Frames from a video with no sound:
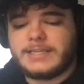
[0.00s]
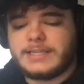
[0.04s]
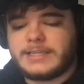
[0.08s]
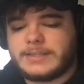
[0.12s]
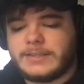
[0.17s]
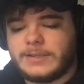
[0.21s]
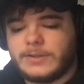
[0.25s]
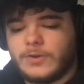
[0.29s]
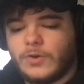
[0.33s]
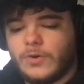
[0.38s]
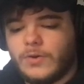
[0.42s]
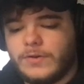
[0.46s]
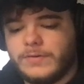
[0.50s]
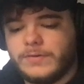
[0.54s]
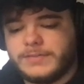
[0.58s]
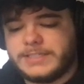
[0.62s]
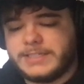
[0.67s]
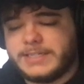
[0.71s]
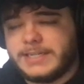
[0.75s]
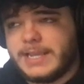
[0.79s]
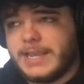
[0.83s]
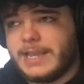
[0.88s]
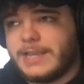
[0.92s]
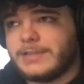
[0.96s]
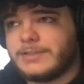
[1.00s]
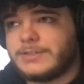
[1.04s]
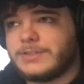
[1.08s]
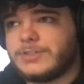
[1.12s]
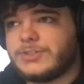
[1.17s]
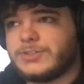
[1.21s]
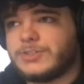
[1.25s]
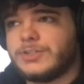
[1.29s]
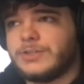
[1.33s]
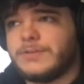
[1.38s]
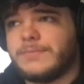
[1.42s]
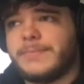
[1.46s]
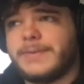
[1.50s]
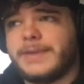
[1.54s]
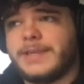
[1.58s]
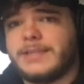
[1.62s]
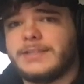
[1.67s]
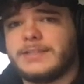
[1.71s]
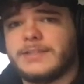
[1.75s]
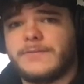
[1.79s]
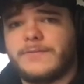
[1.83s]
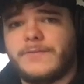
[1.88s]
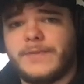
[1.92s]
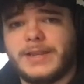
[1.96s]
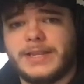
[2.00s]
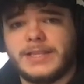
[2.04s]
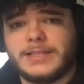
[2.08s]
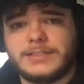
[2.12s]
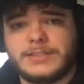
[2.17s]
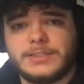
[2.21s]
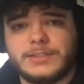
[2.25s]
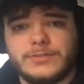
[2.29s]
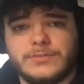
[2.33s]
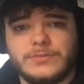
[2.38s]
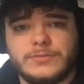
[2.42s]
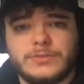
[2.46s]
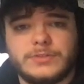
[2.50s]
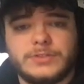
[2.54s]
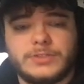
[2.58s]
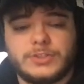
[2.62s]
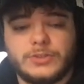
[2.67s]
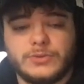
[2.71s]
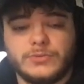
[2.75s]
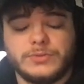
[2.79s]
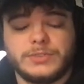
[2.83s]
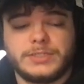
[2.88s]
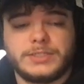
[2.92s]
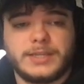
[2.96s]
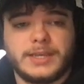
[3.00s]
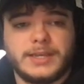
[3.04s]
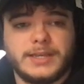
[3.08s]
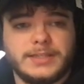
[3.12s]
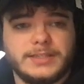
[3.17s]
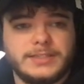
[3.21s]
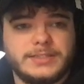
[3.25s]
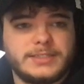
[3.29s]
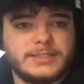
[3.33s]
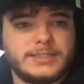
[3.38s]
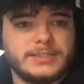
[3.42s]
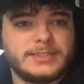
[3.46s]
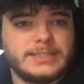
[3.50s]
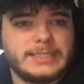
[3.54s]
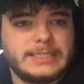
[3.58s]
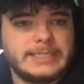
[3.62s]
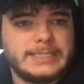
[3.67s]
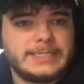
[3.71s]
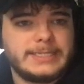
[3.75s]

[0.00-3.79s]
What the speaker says: think the goal of today should be to fit into two studs.